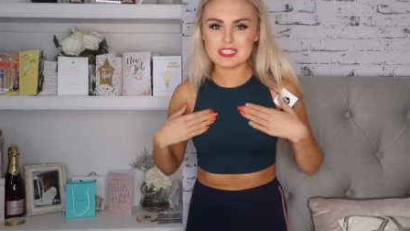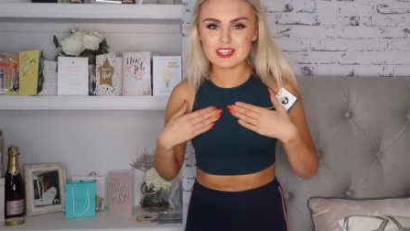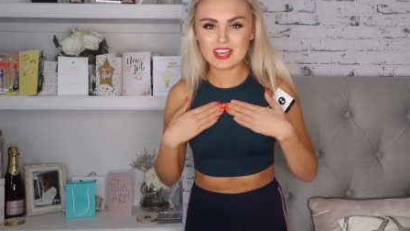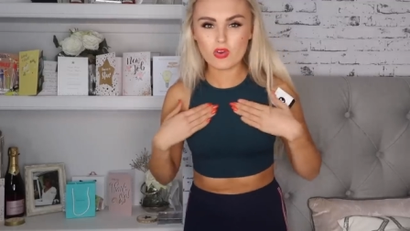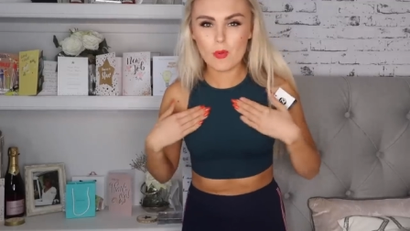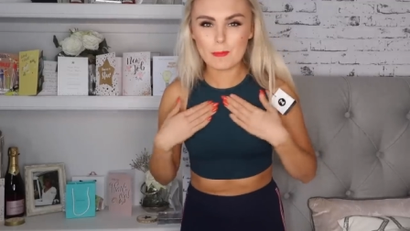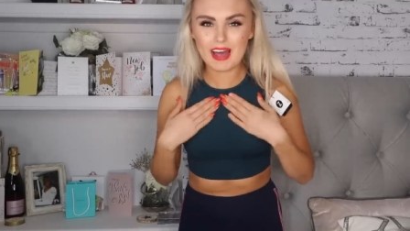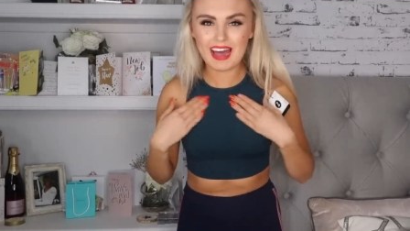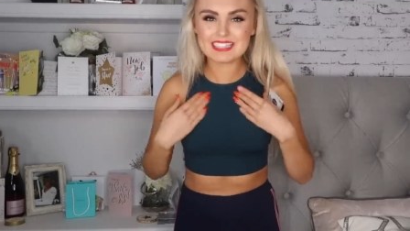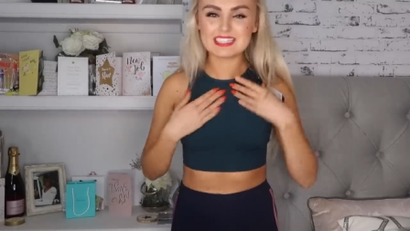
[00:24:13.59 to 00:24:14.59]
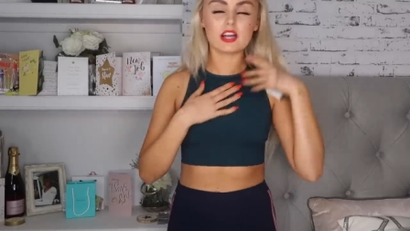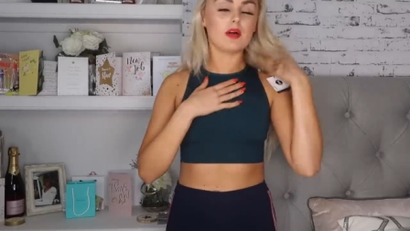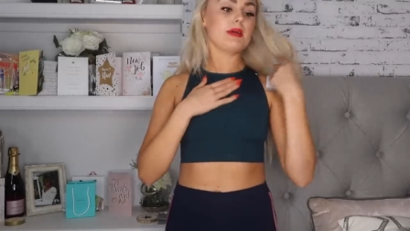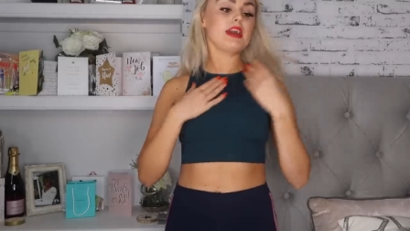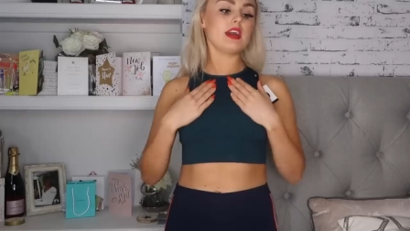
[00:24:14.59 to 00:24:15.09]
It's like got padding
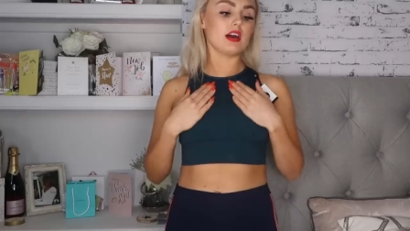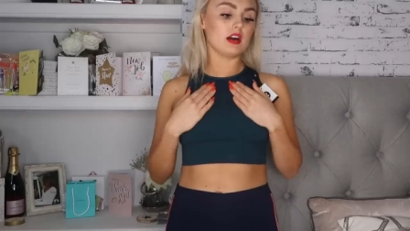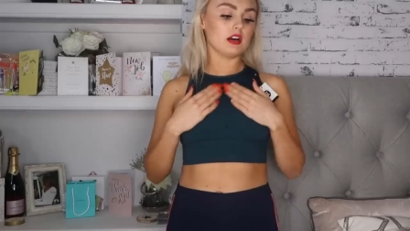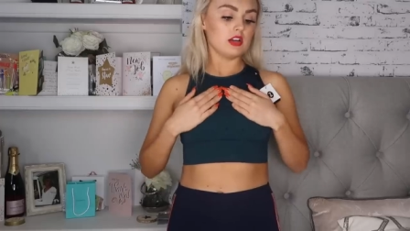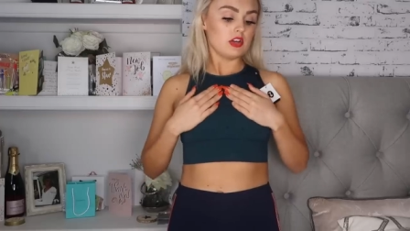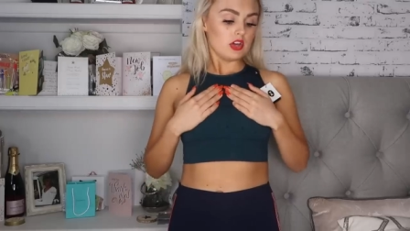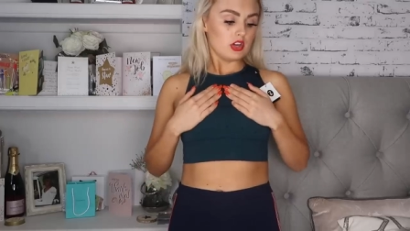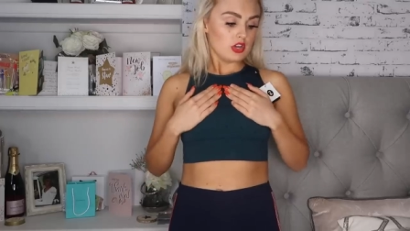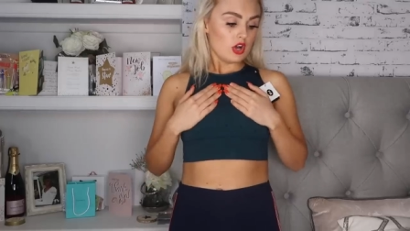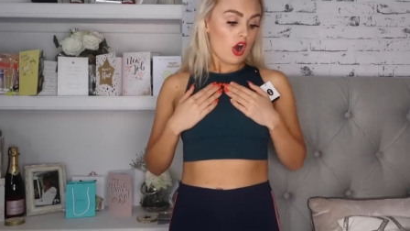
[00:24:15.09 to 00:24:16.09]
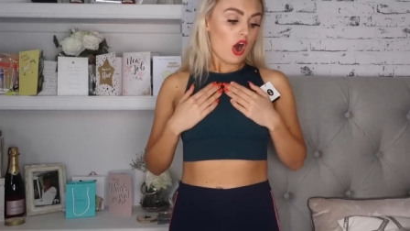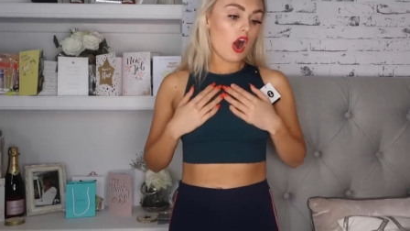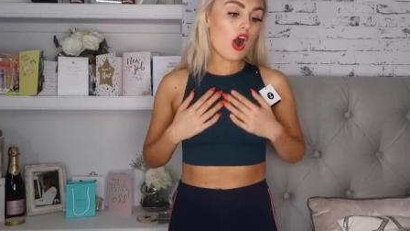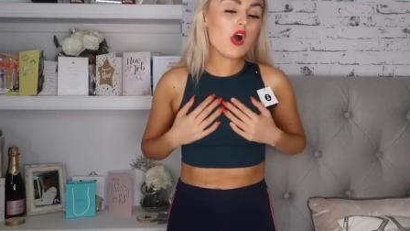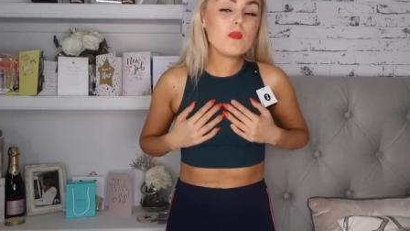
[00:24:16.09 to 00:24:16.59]
up here
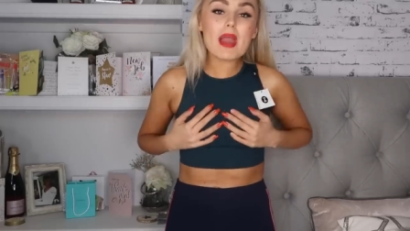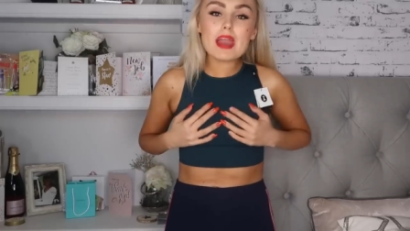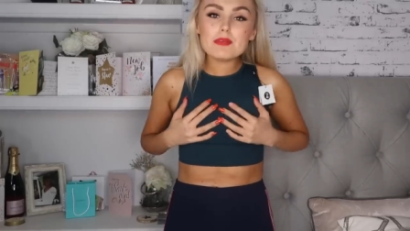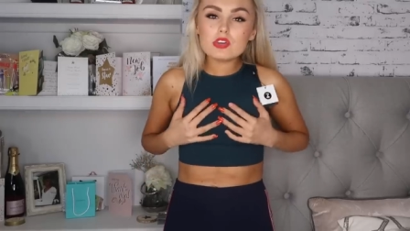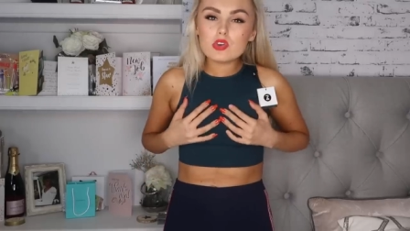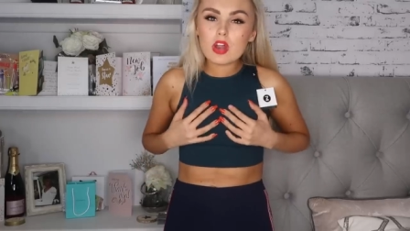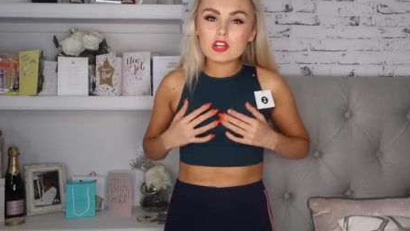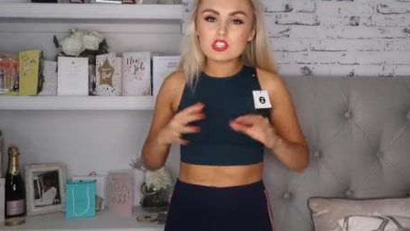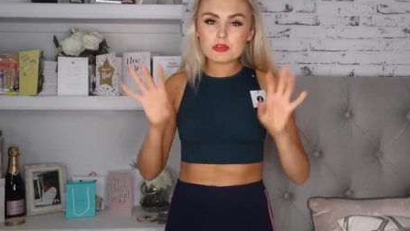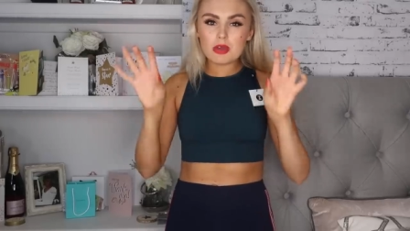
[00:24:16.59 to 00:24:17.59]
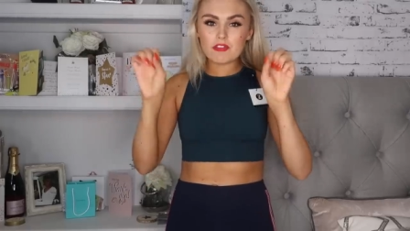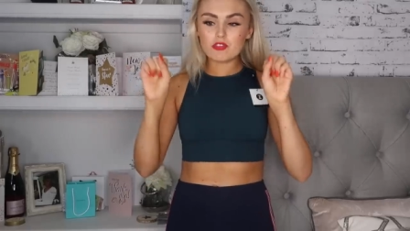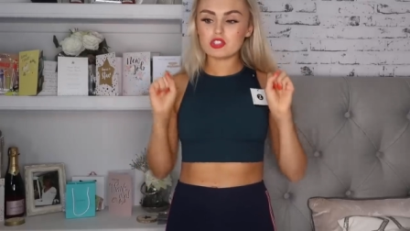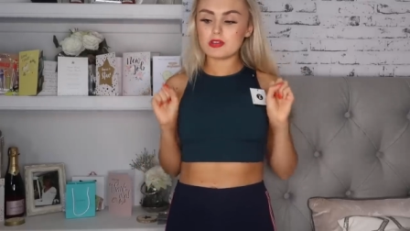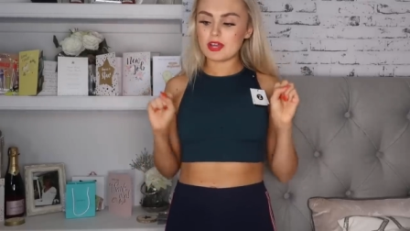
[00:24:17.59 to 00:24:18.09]
oh, maybe you like do it if
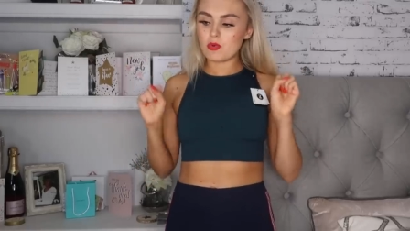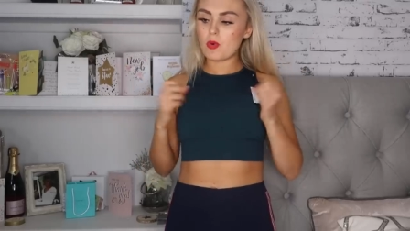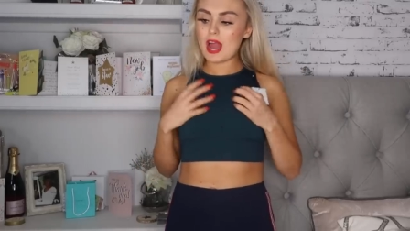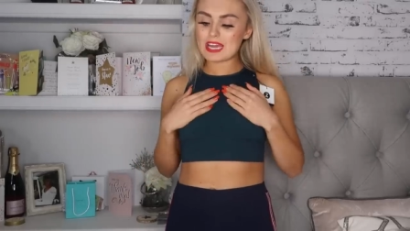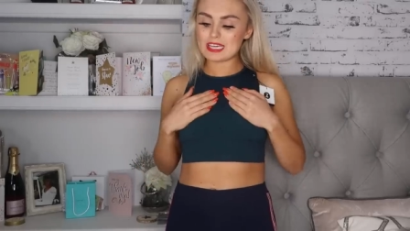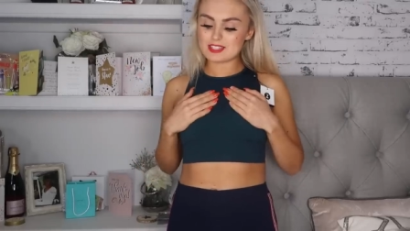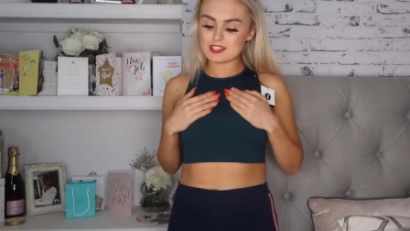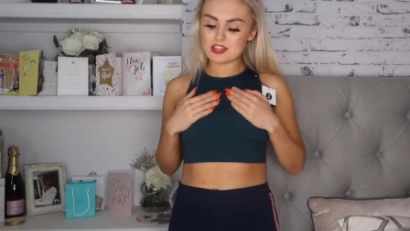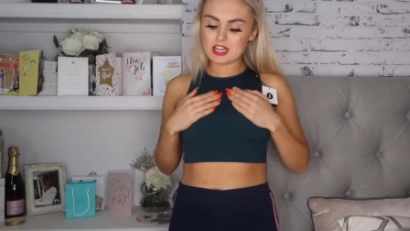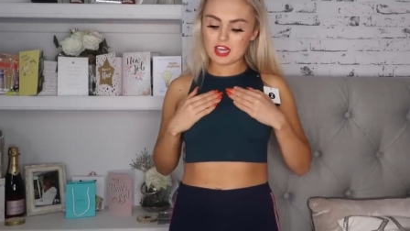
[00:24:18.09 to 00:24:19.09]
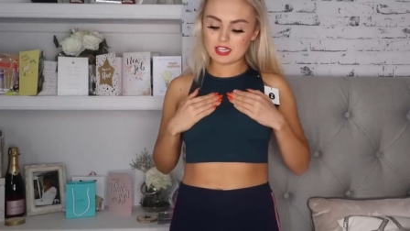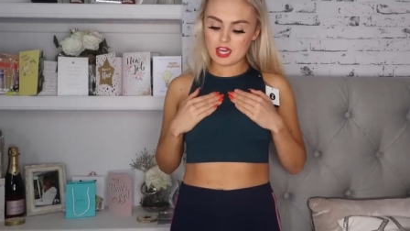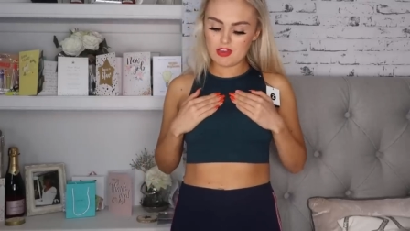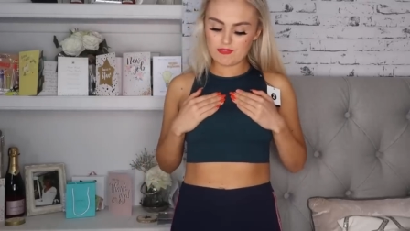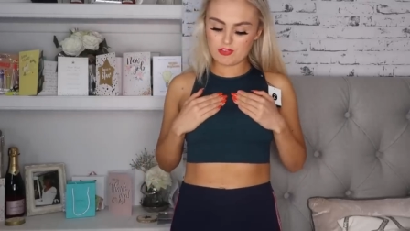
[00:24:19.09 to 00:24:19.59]
you're doing weights. So then like
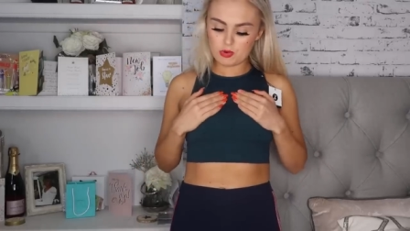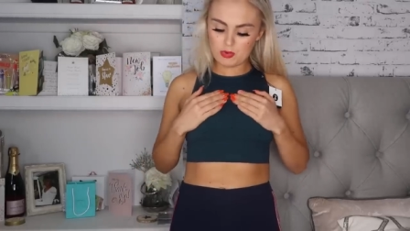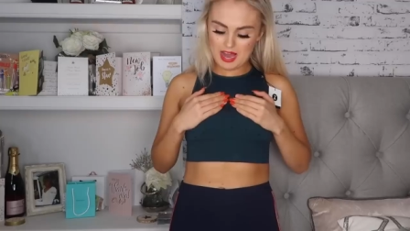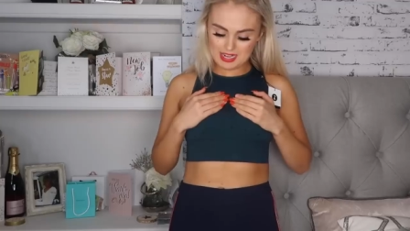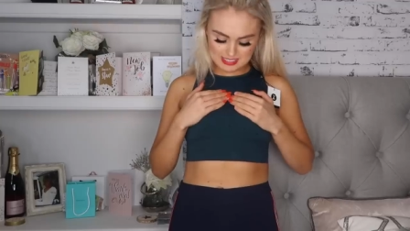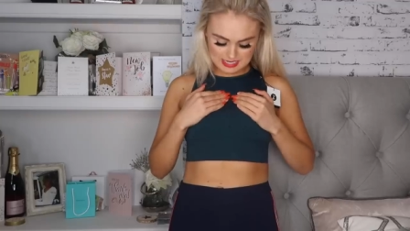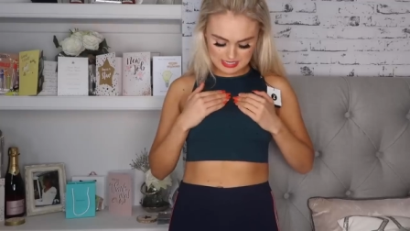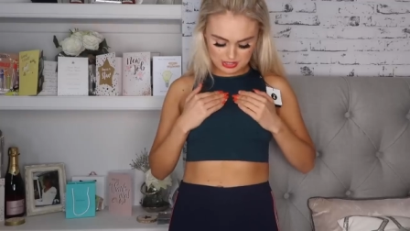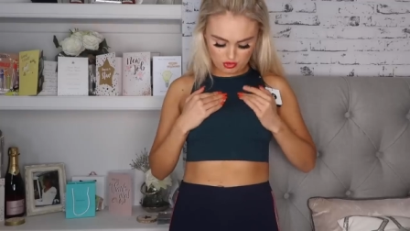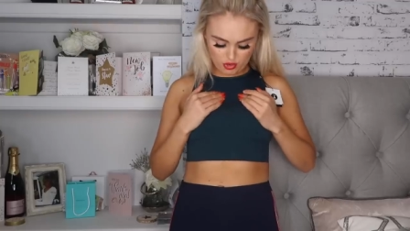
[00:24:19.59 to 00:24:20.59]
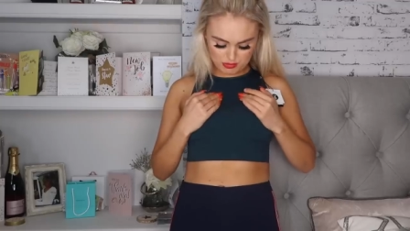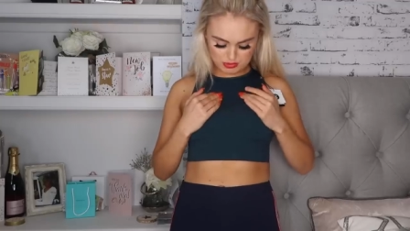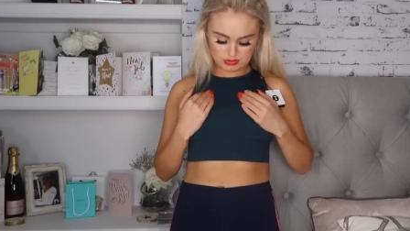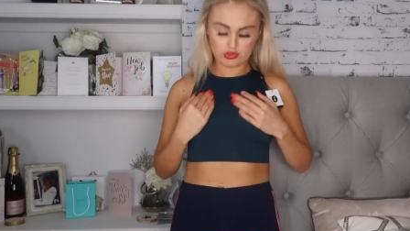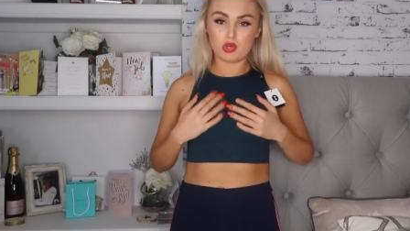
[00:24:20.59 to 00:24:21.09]
if you accidentally drop
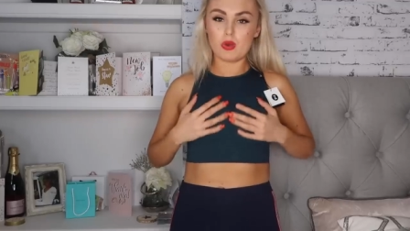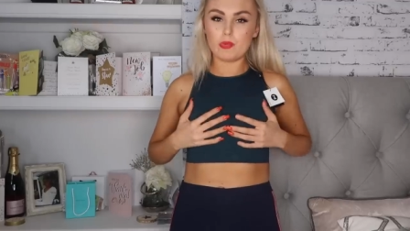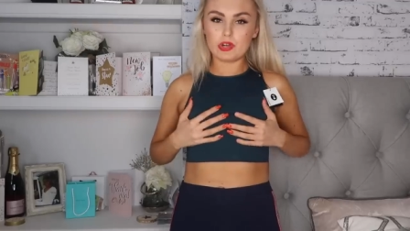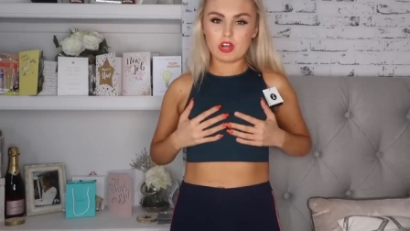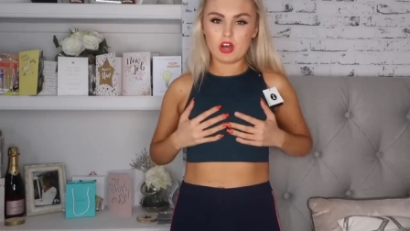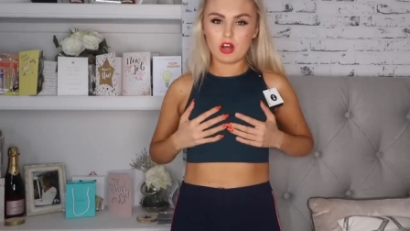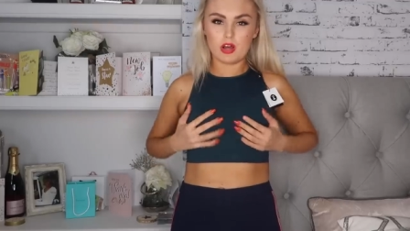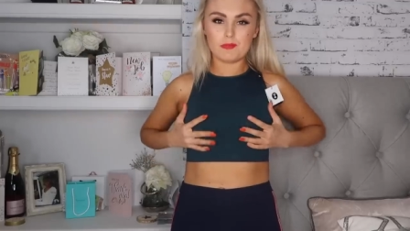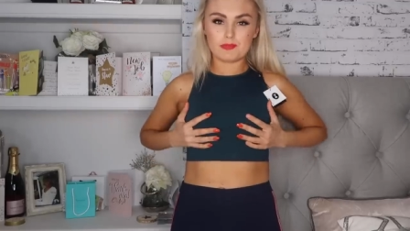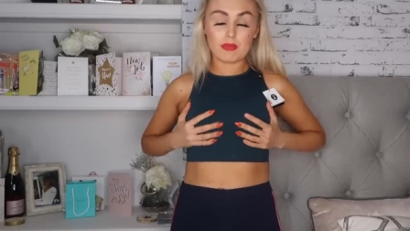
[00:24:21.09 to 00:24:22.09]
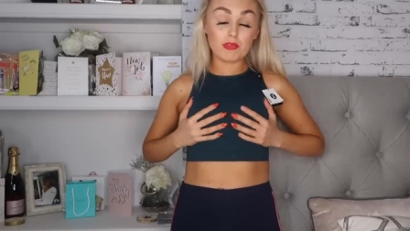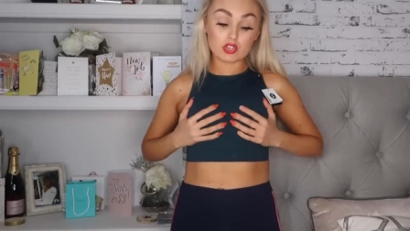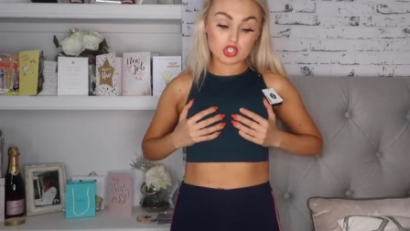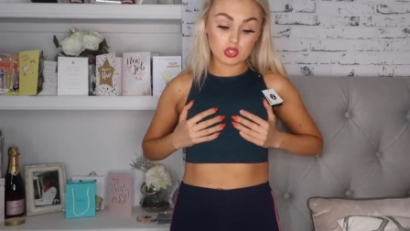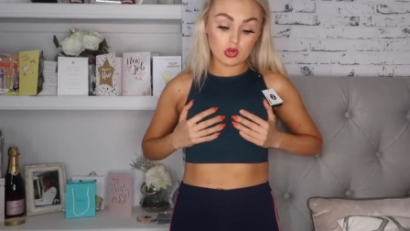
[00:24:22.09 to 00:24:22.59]
something on you, it wouldn't hurt. I'm
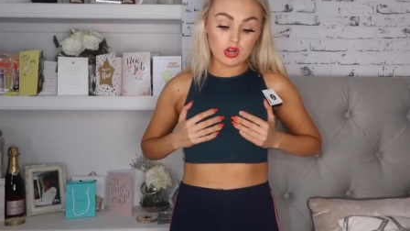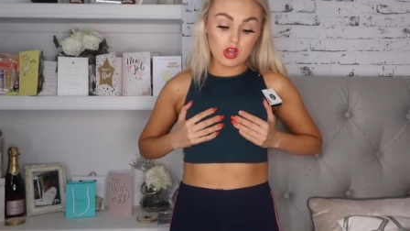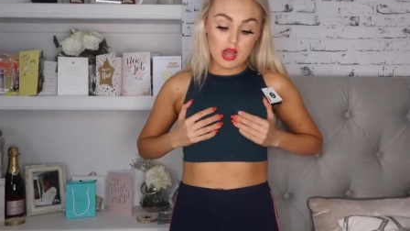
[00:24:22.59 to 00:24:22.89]
not sure,